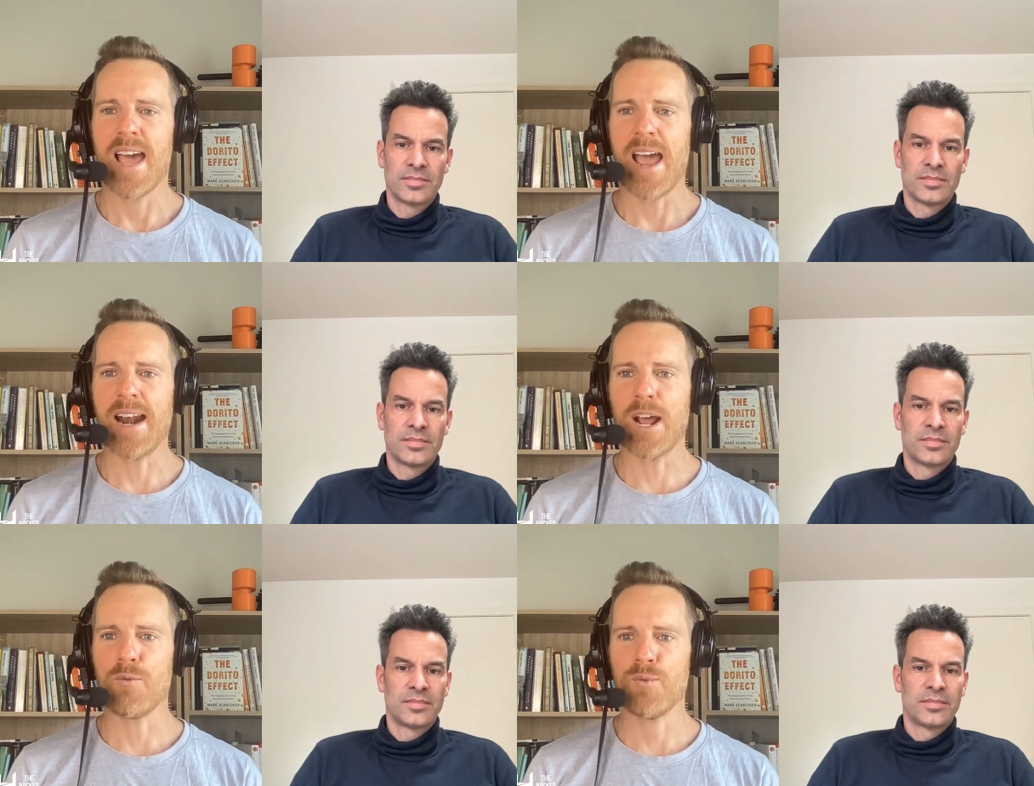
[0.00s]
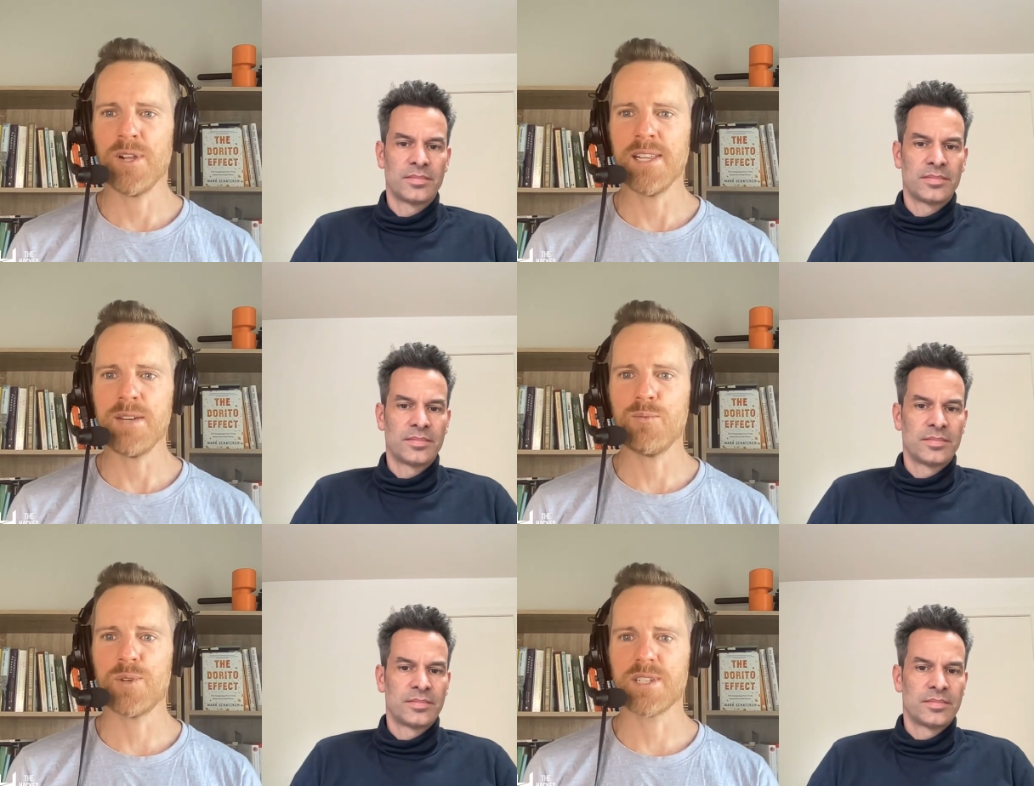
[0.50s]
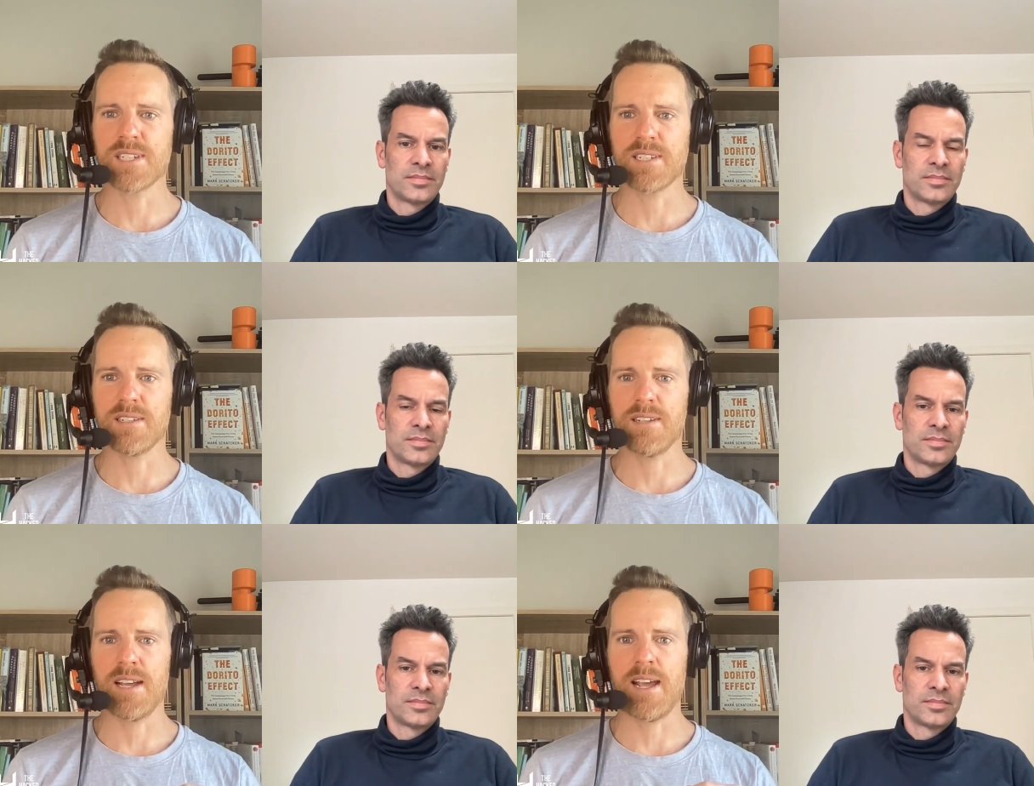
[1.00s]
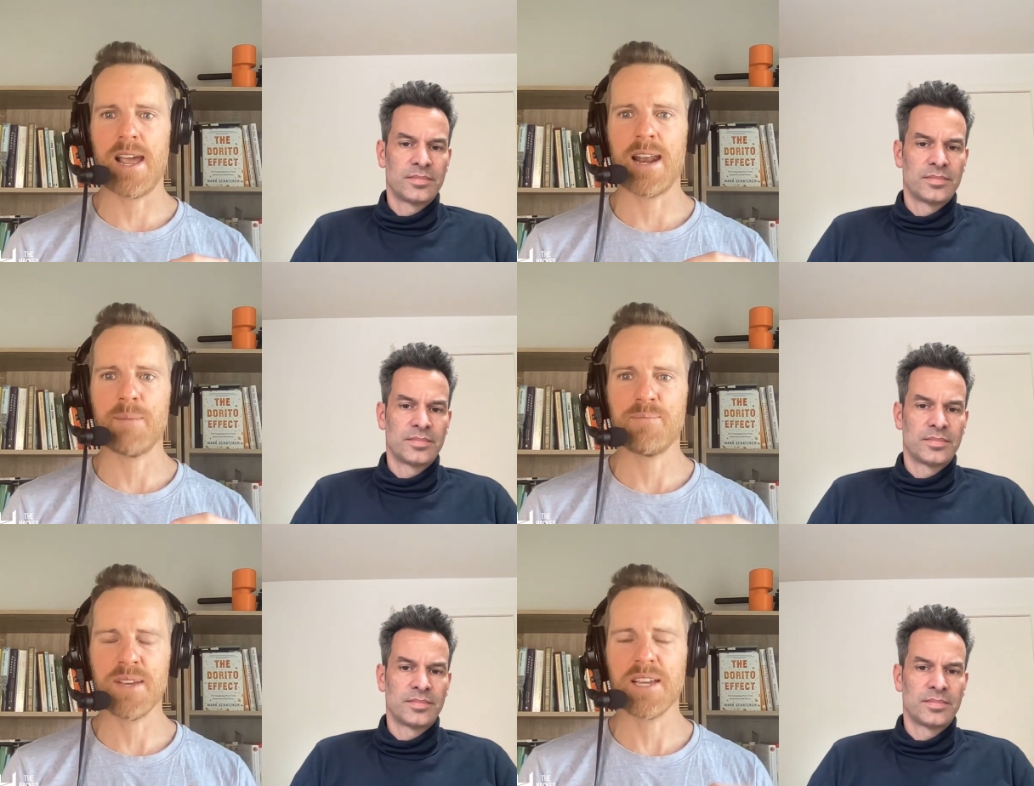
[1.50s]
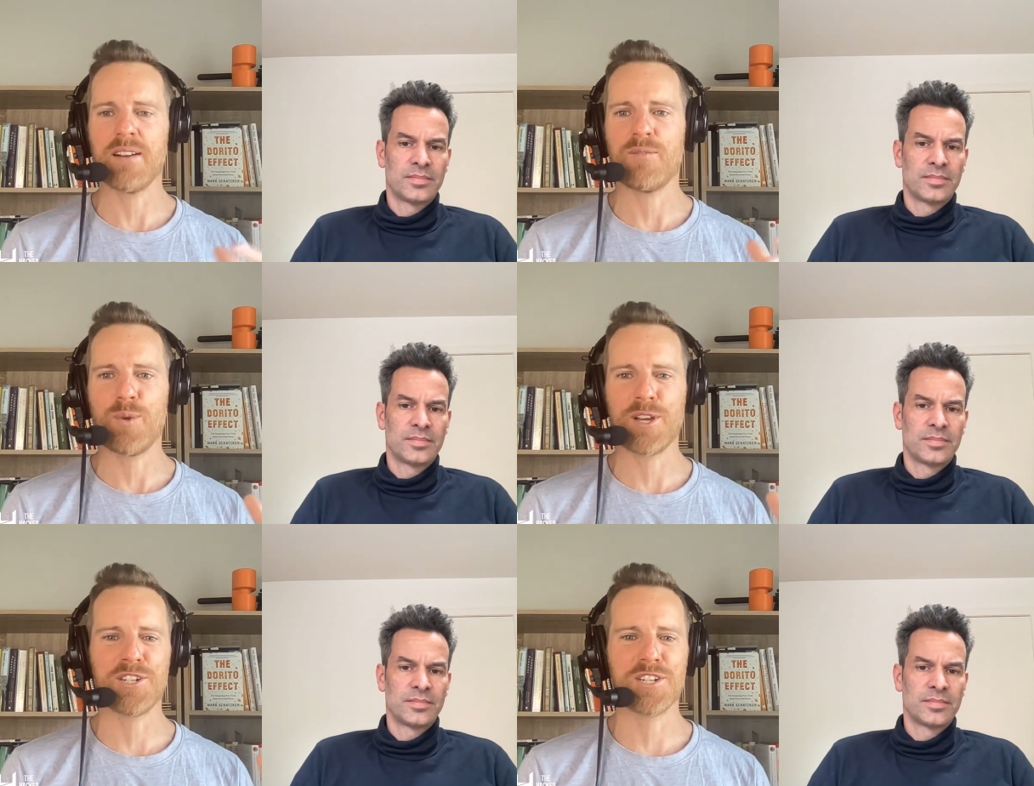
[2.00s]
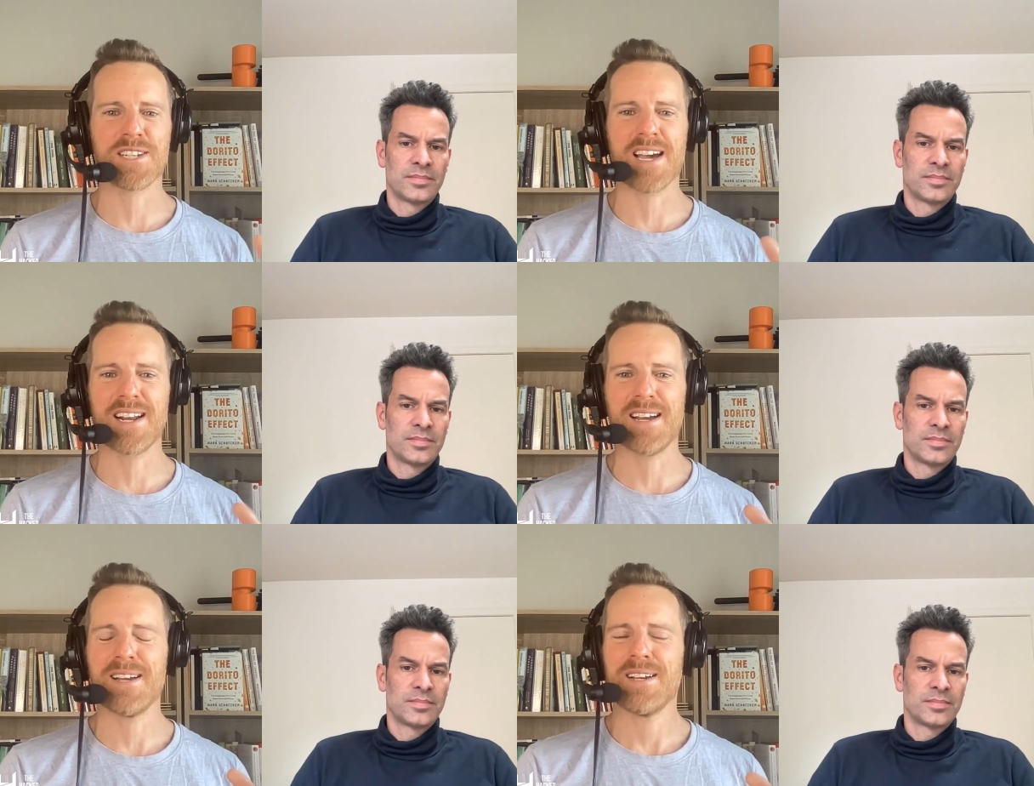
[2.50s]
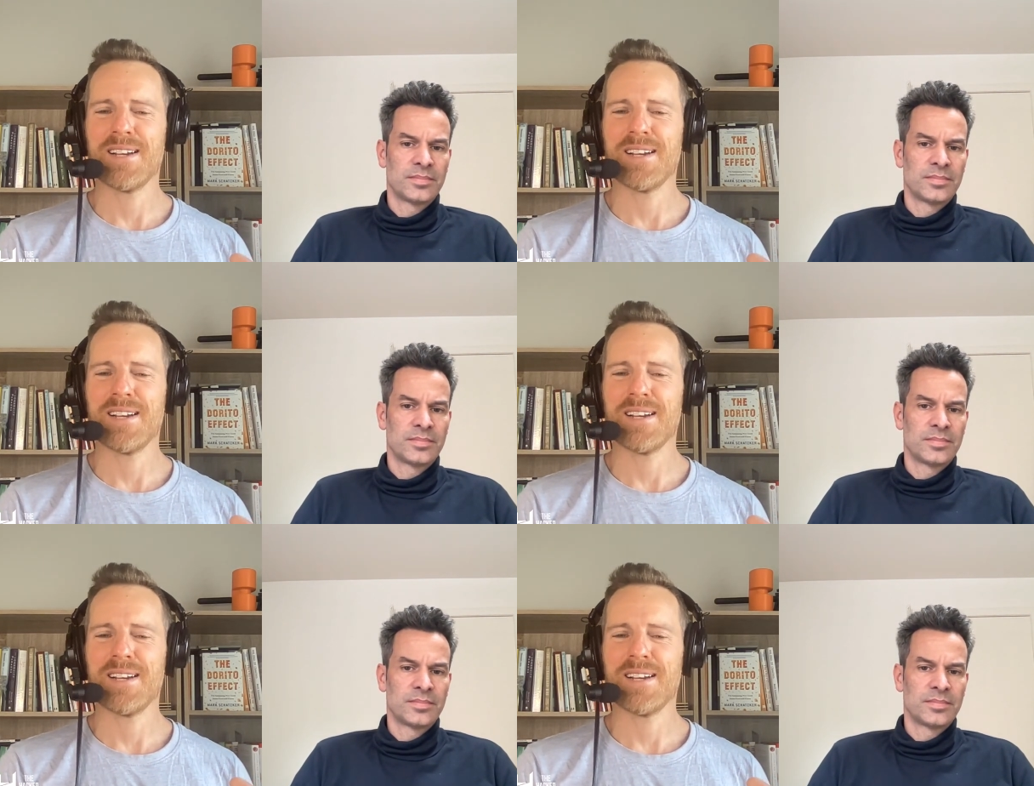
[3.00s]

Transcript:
Speaker 1: And I really was, uh, and I'm thinking if we could just kind of